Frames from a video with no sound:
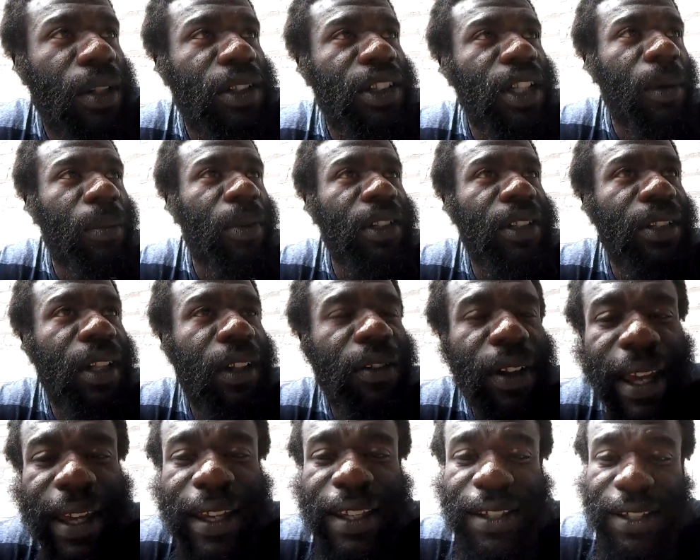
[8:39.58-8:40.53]
some of the
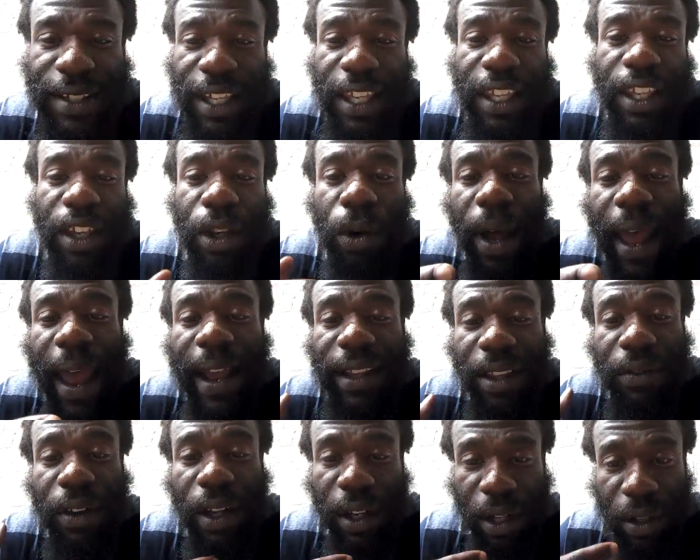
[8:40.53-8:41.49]
stuff like Ezekiel
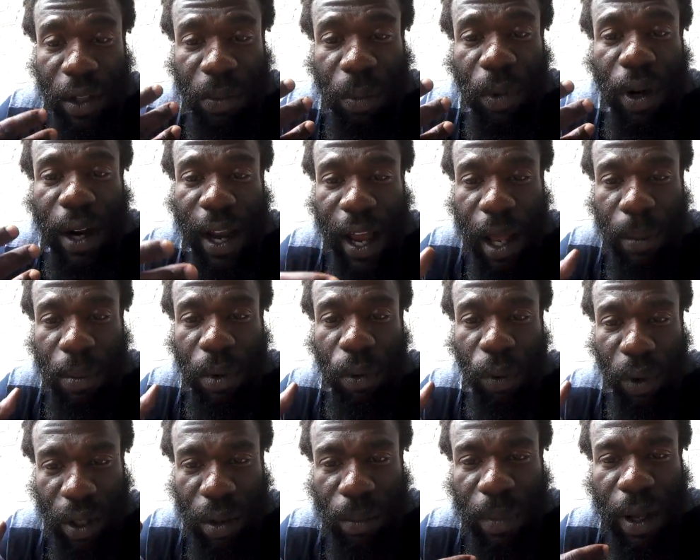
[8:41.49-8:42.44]
activated his
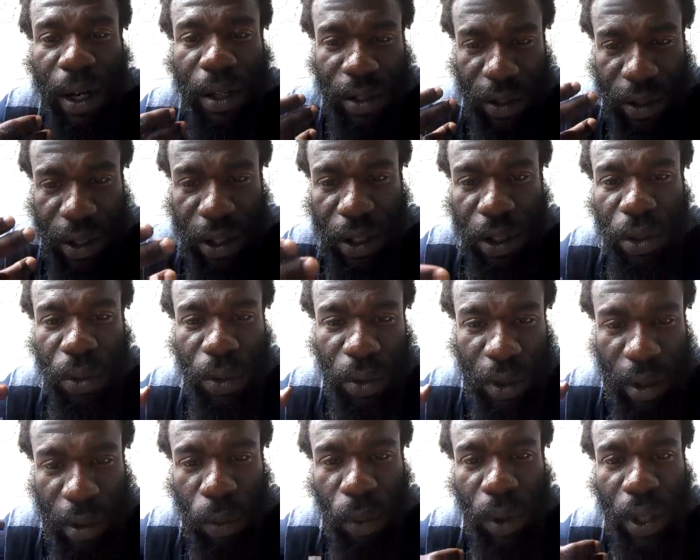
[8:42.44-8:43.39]
Merkaba. Read about
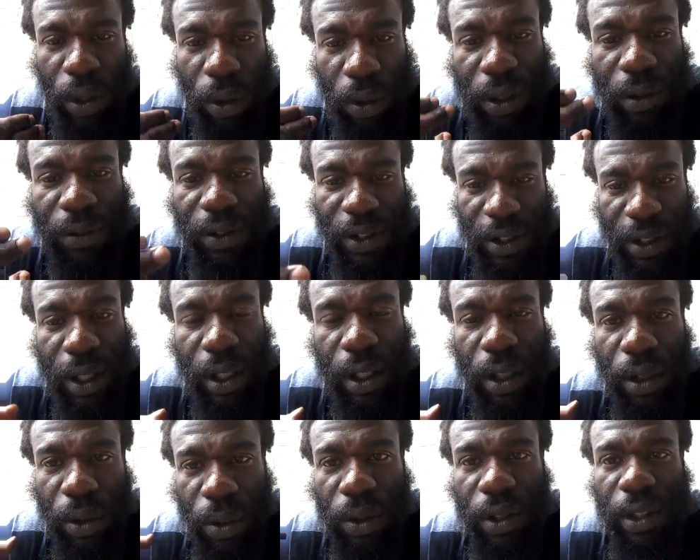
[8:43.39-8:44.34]
Ezekiel, the will of
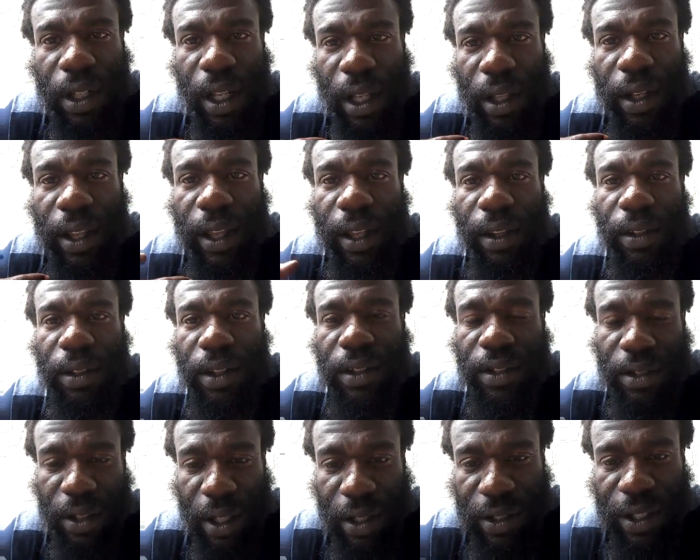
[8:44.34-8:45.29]
Ezekiel and all of that,
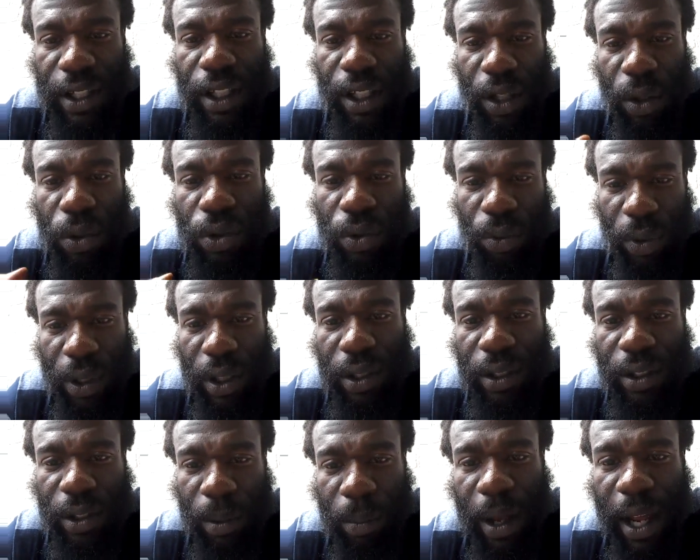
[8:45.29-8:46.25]
Ezekiel's
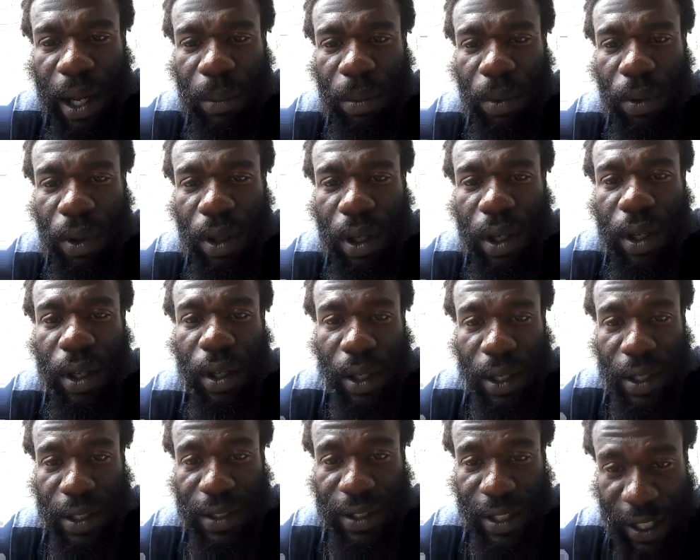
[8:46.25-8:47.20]
will in the Bible.
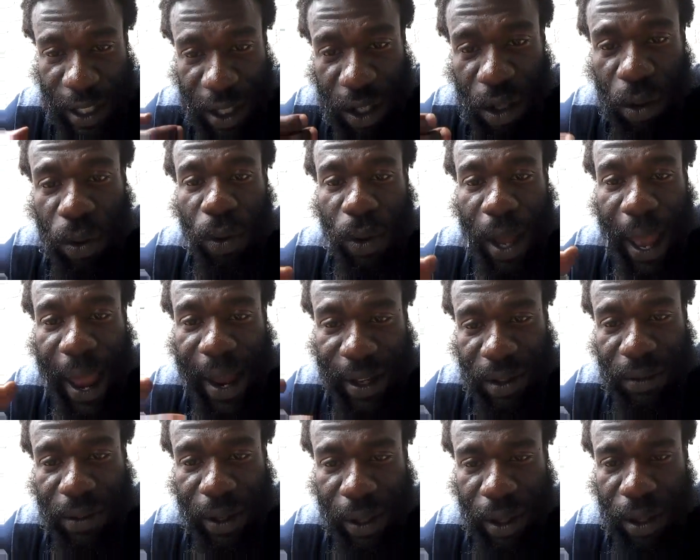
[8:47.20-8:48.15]
Ezekiel
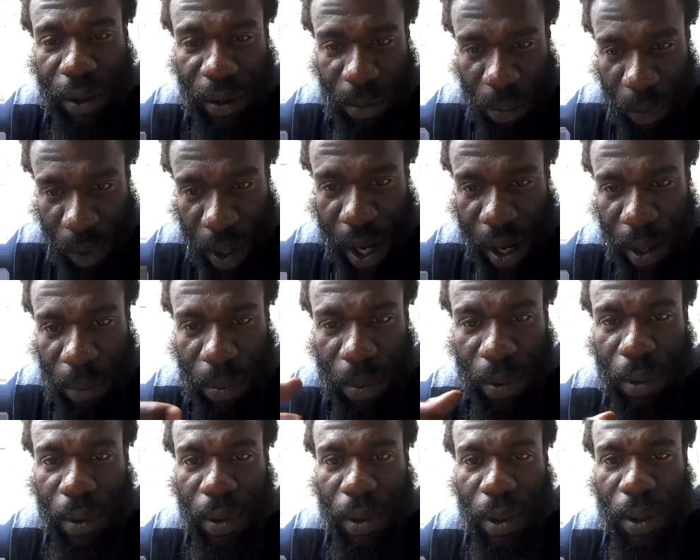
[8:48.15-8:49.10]
activated his
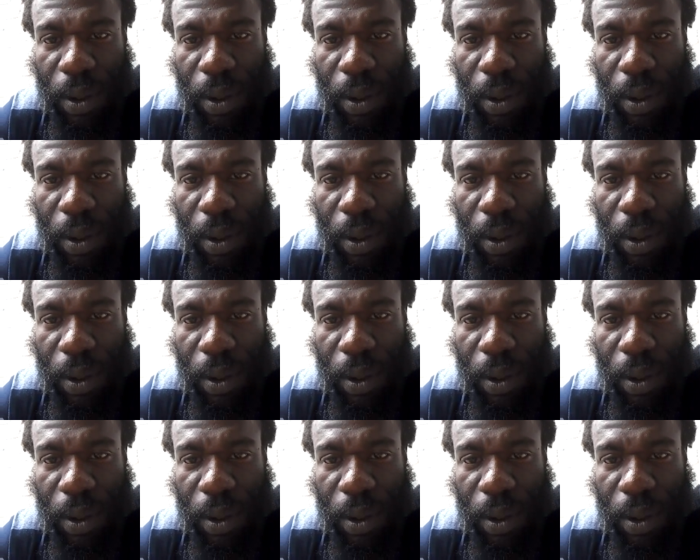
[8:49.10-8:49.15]
Merkaba.